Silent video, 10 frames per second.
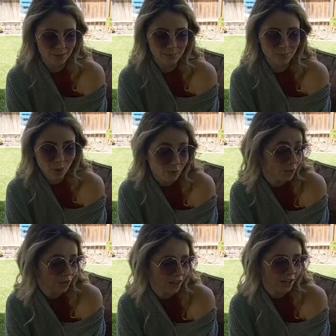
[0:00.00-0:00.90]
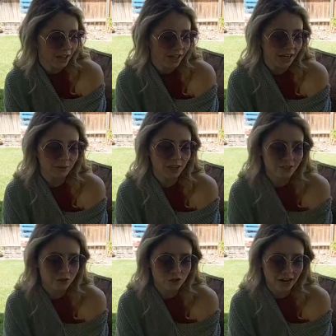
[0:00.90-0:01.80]
How about both? I would
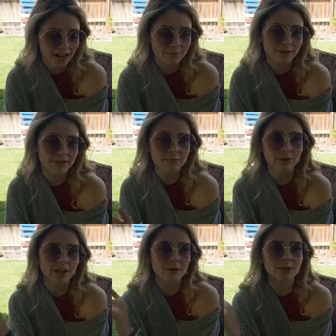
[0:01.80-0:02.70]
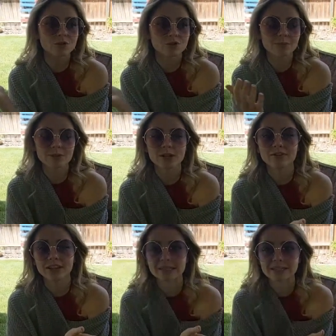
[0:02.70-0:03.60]
like to try, but if I bring all my stream
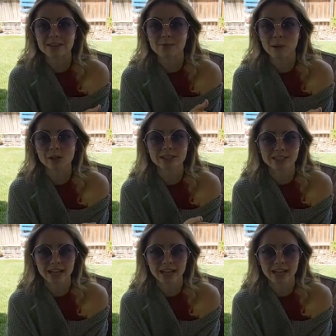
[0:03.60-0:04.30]
stuff inside the mall